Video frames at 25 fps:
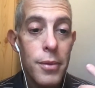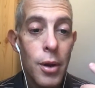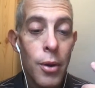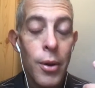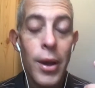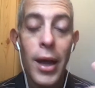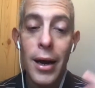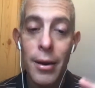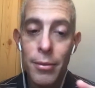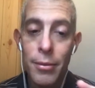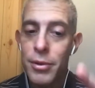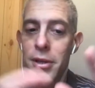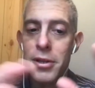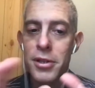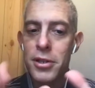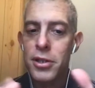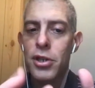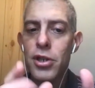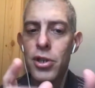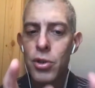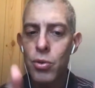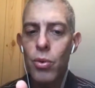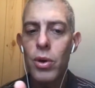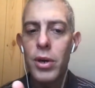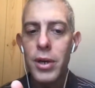Okay, there's
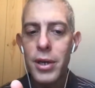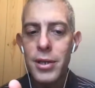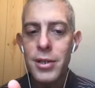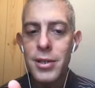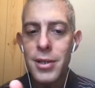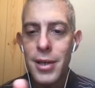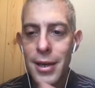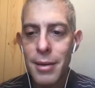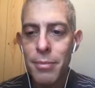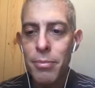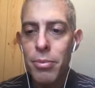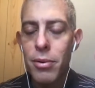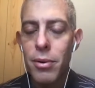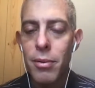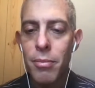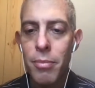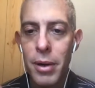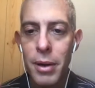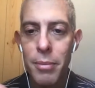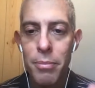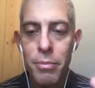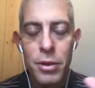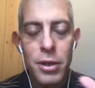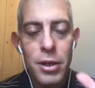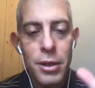just one example,
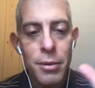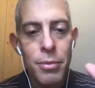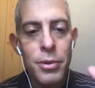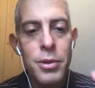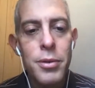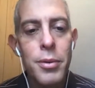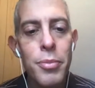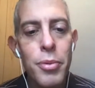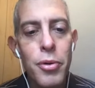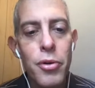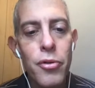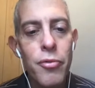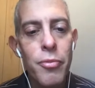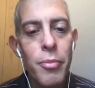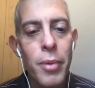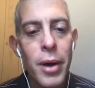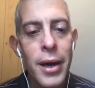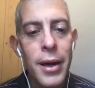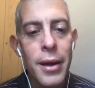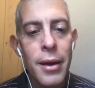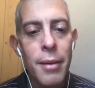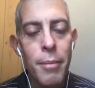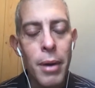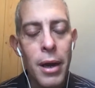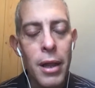but to prove
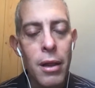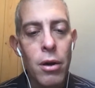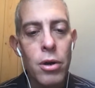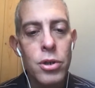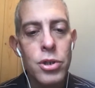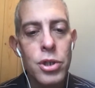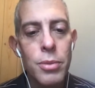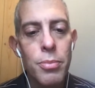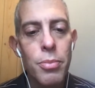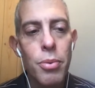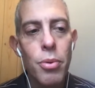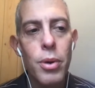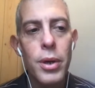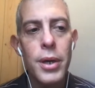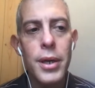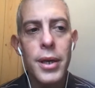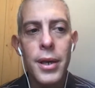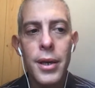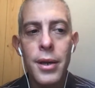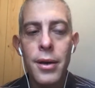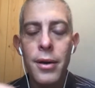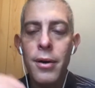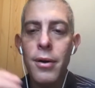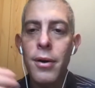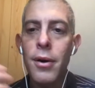my larger point
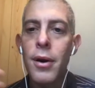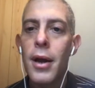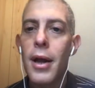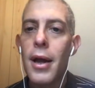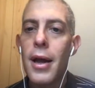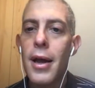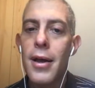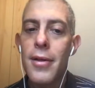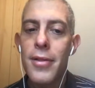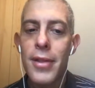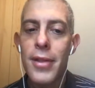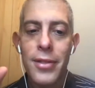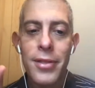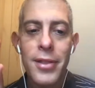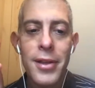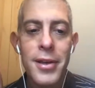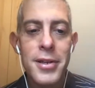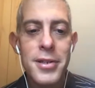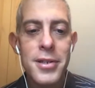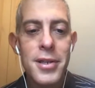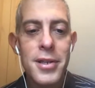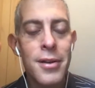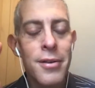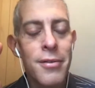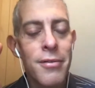here, that
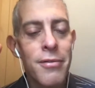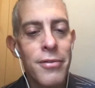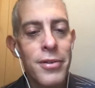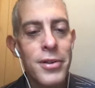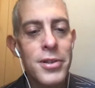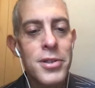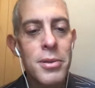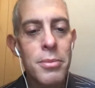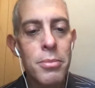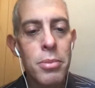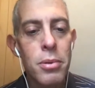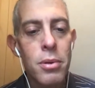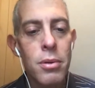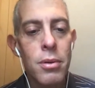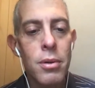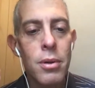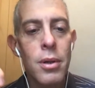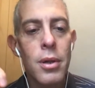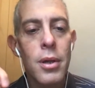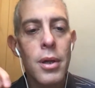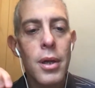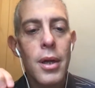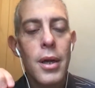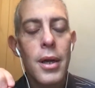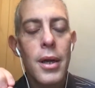these
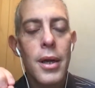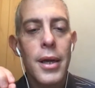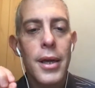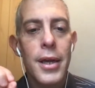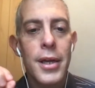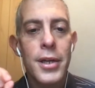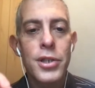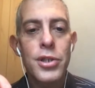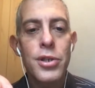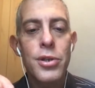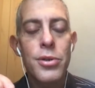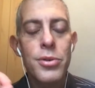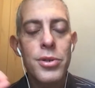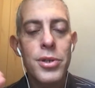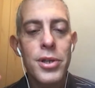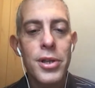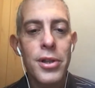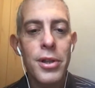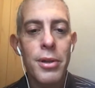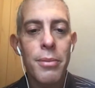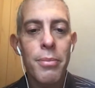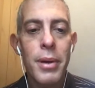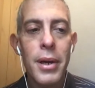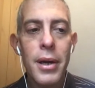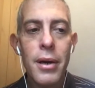invisible issues
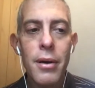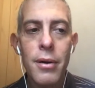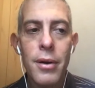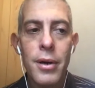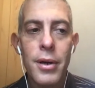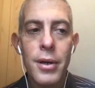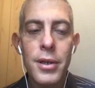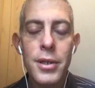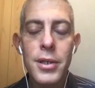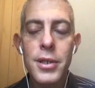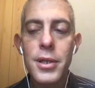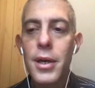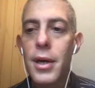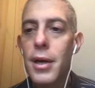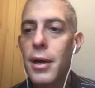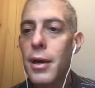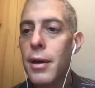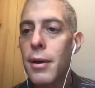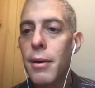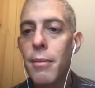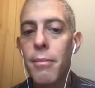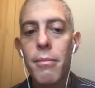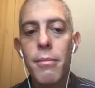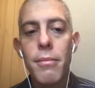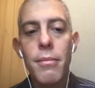in the parent,
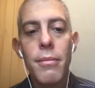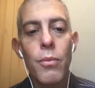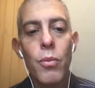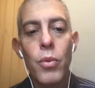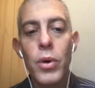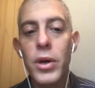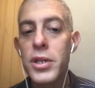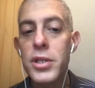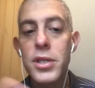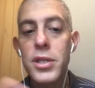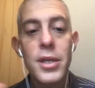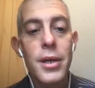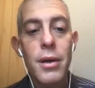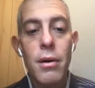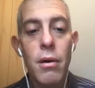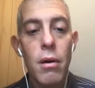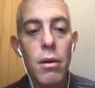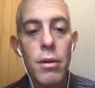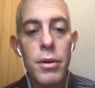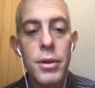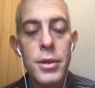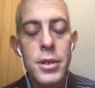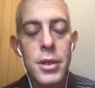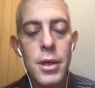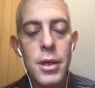we see it
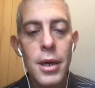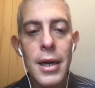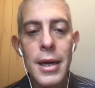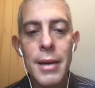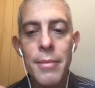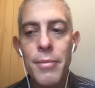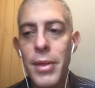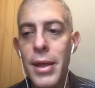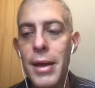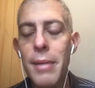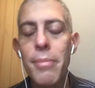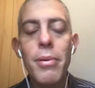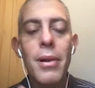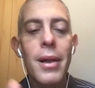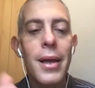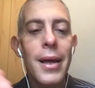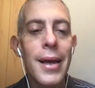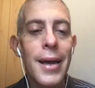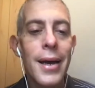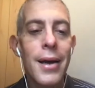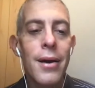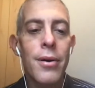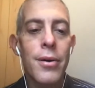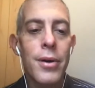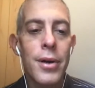all the time. They
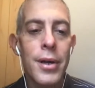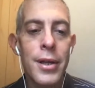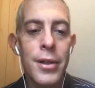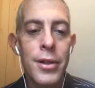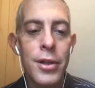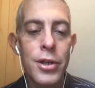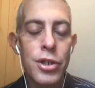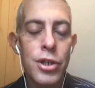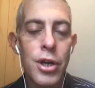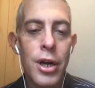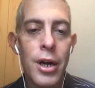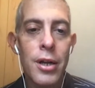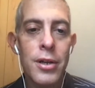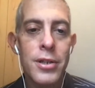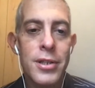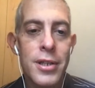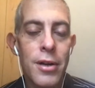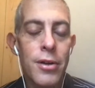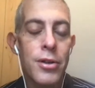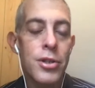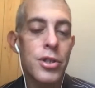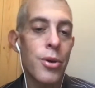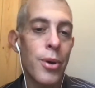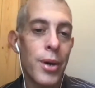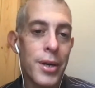play out in the child's
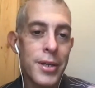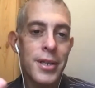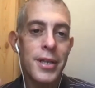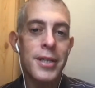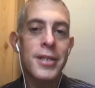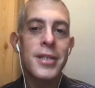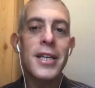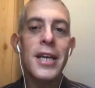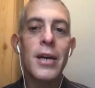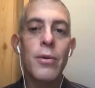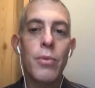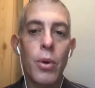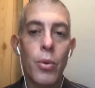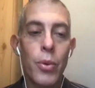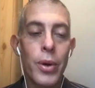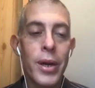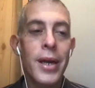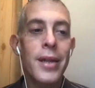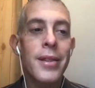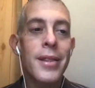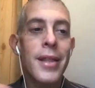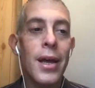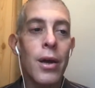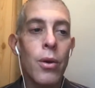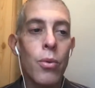health. So as I say, when we
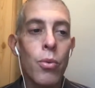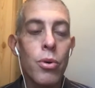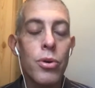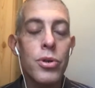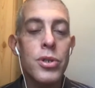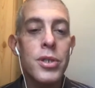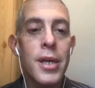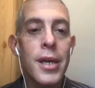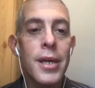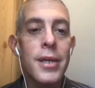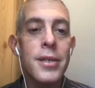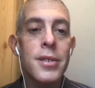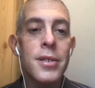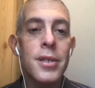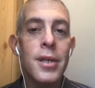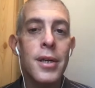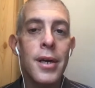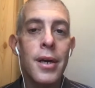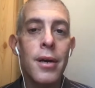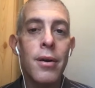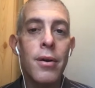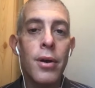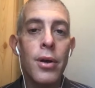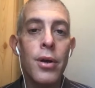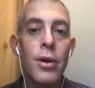get that worst case
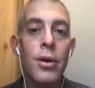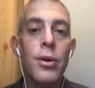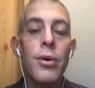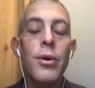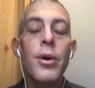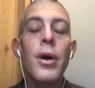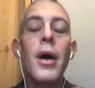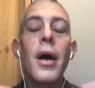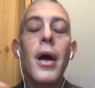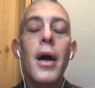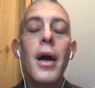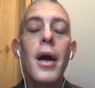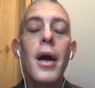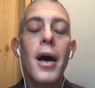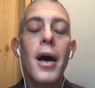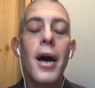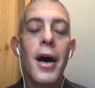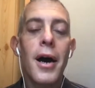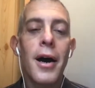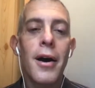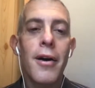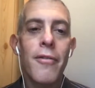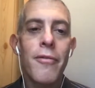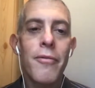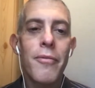scenario
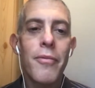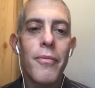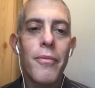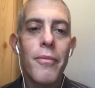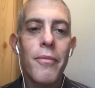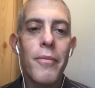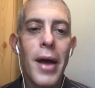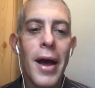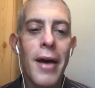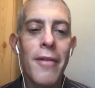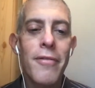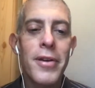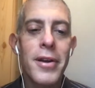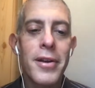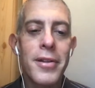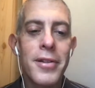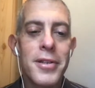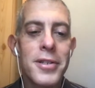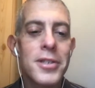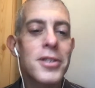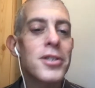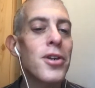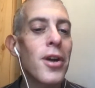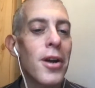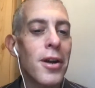of having
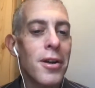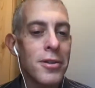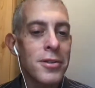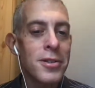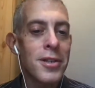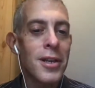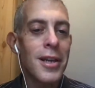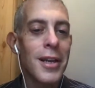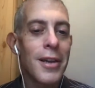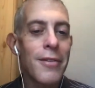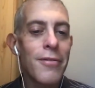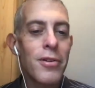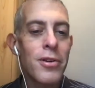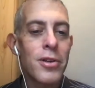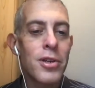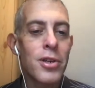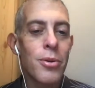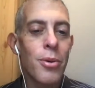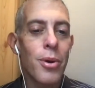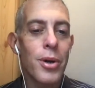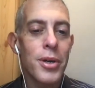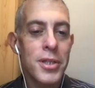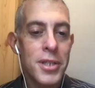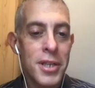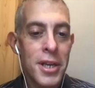this child delivered
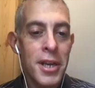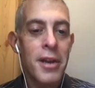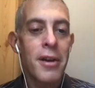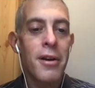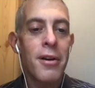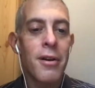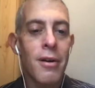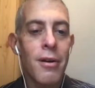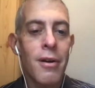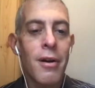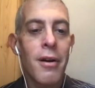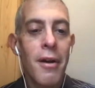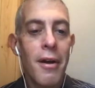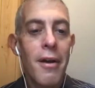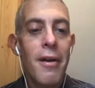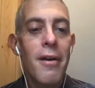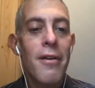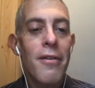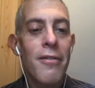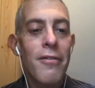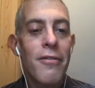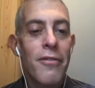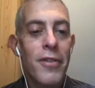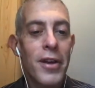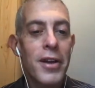to us, here,
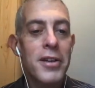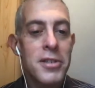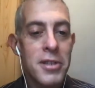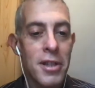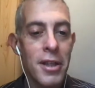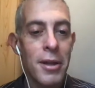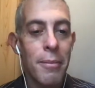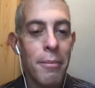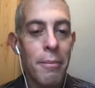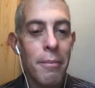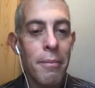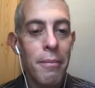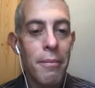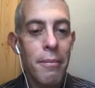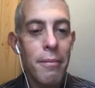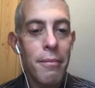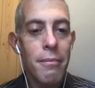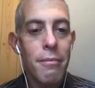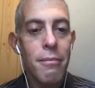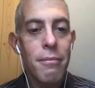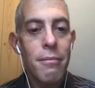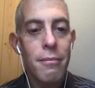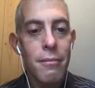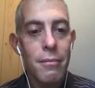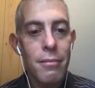fix them,
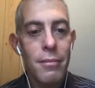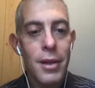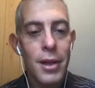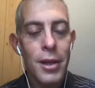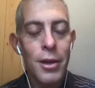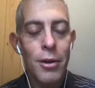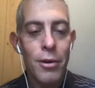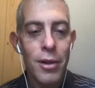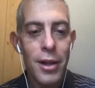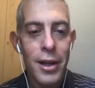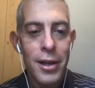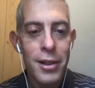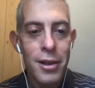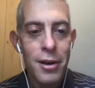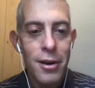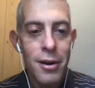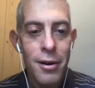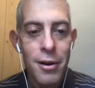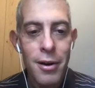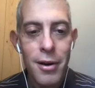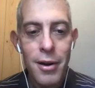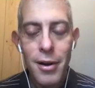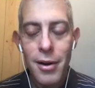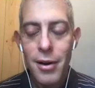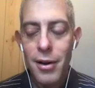like
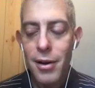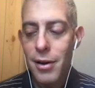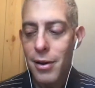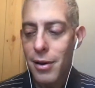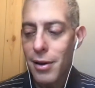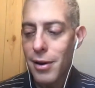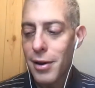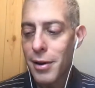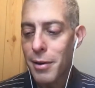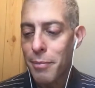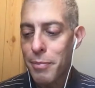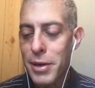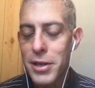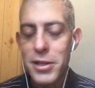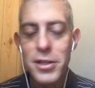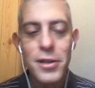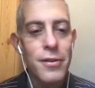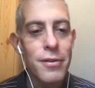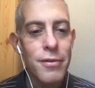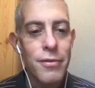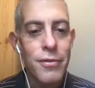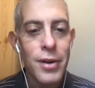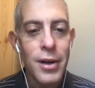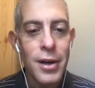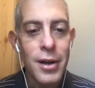they're a piece
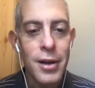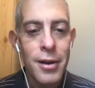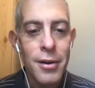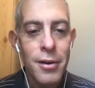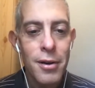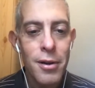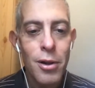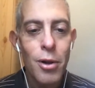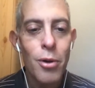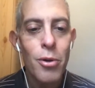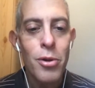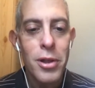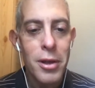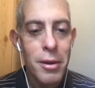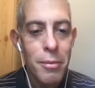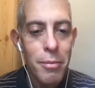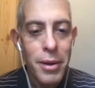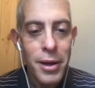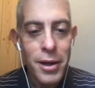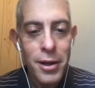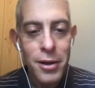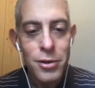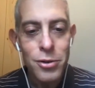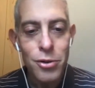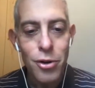of clothing
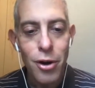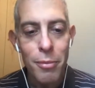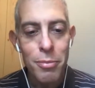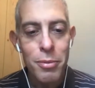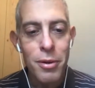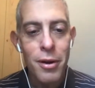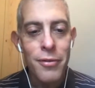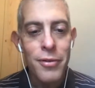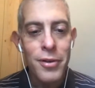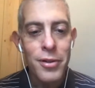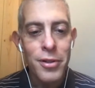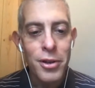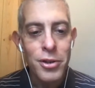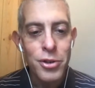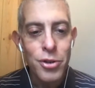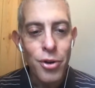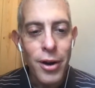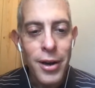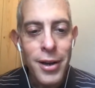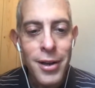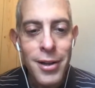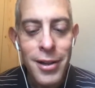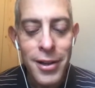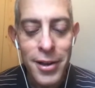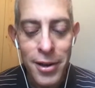being dropped off at the
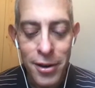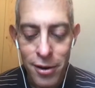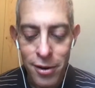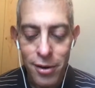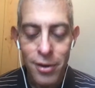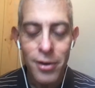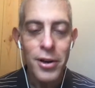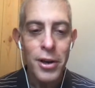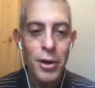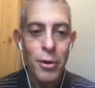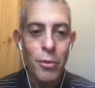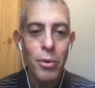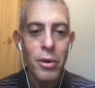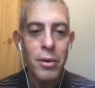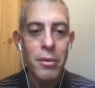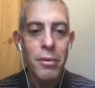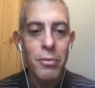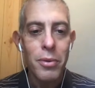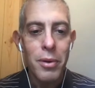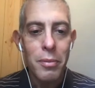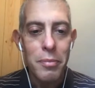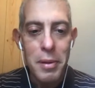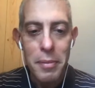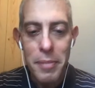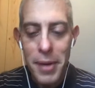dry cleaner.
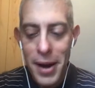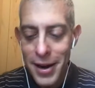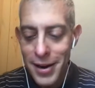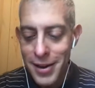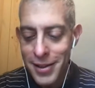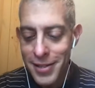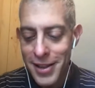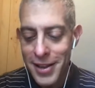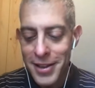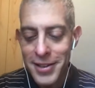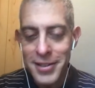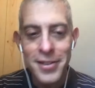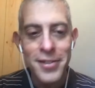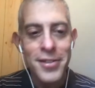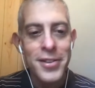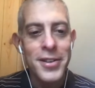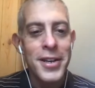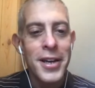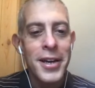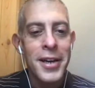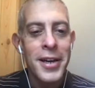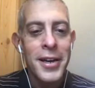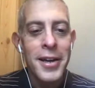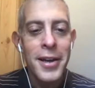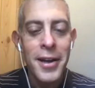We'll be back at the end of the
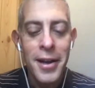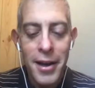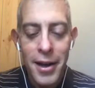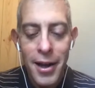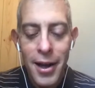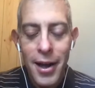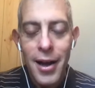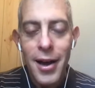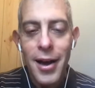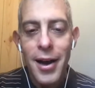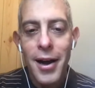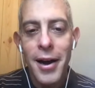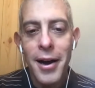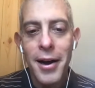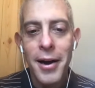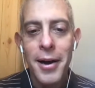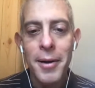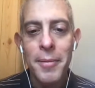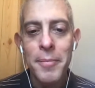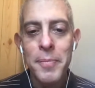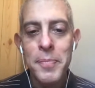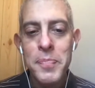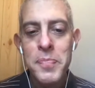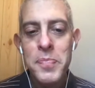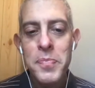day.
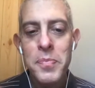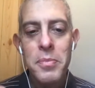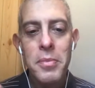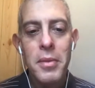Um,